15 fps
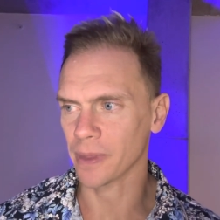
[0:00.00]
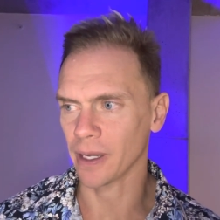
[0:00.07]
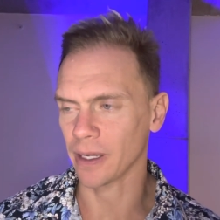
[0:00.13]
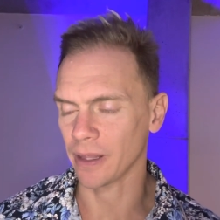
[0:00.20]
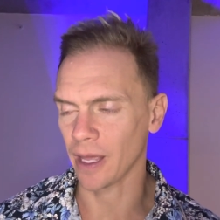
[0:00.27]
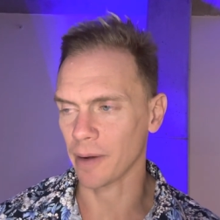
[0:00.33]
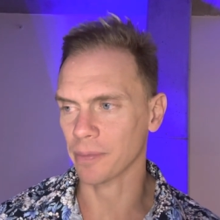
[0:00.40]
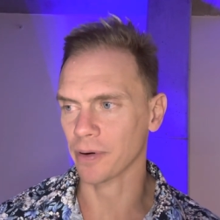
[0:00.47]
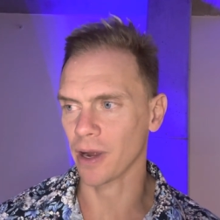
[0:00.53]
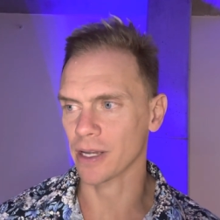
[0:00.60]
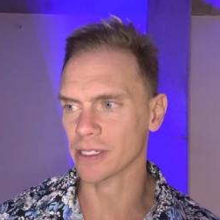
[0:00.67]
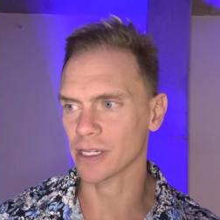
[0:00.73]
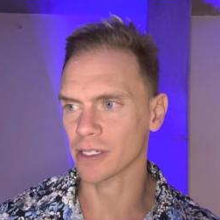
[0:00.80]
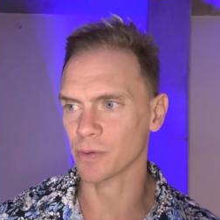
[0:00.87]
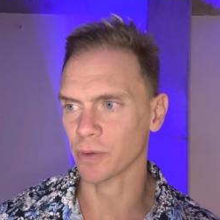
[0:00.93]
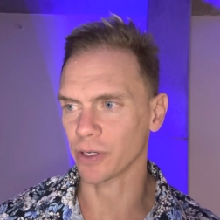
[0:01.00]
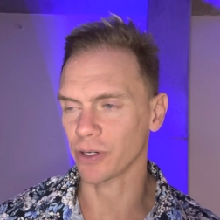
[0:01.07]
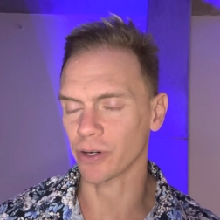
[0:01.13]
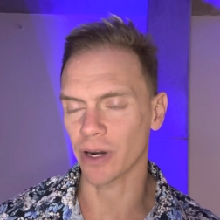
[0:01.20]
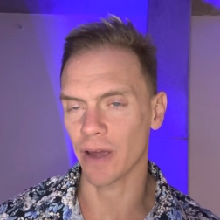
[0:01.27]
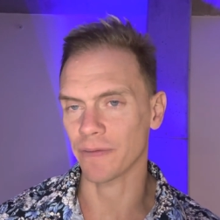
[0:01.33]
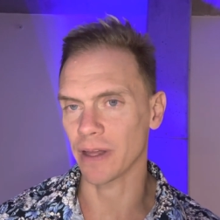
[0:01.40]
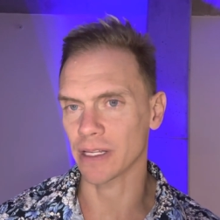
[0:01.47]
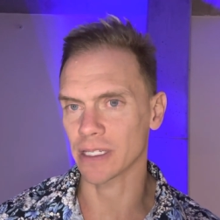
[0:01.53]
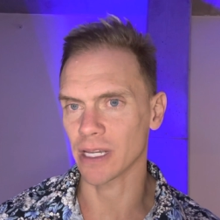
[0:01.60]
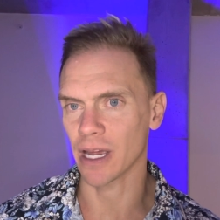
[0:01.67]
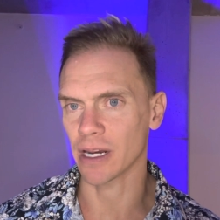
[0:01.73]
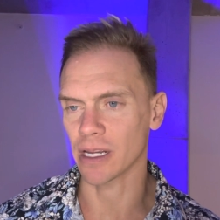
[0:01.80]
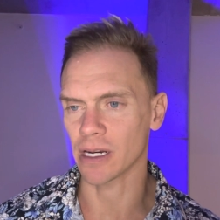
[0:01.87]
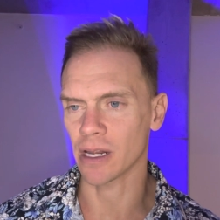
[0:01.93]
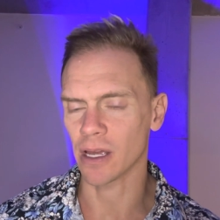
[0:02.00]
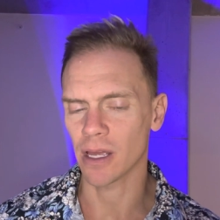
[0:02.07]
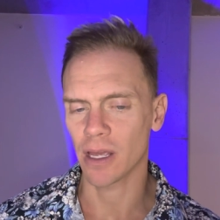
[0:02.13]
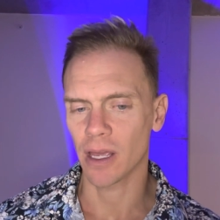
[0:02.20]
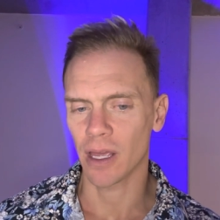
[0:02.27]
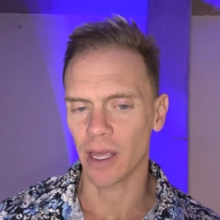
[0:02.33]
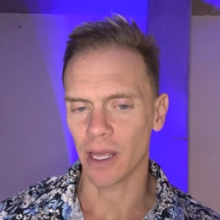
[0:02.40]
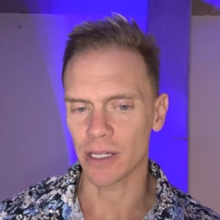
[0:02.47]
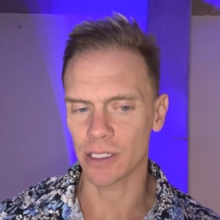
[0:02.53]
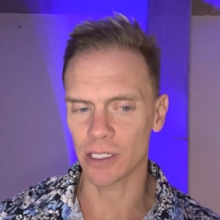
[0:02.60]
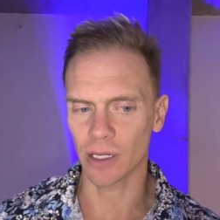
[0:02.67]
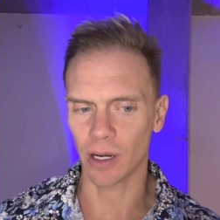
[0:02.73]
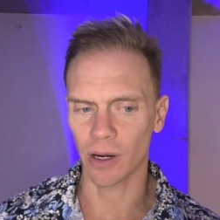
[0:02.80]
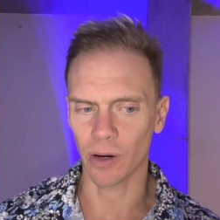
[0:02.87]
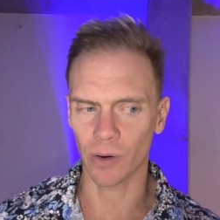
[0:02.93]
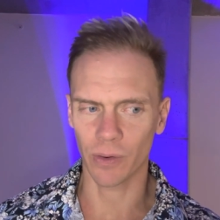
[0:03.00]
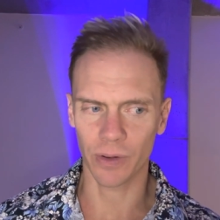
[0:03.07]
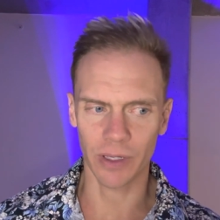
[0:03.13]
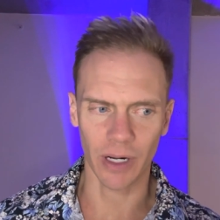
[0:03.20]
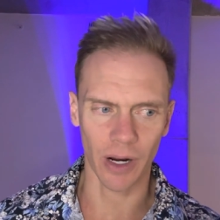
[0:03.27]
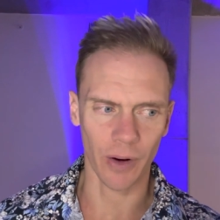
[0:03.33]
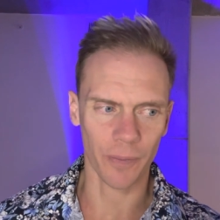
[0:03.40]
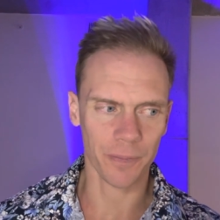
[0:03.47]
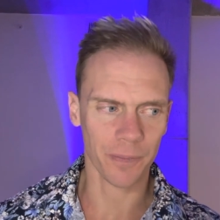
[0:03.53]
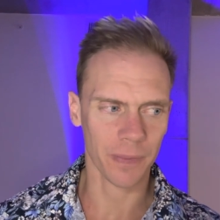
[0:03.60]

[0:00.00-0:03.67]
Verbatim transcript: in that process when you don't have that setting. And so you know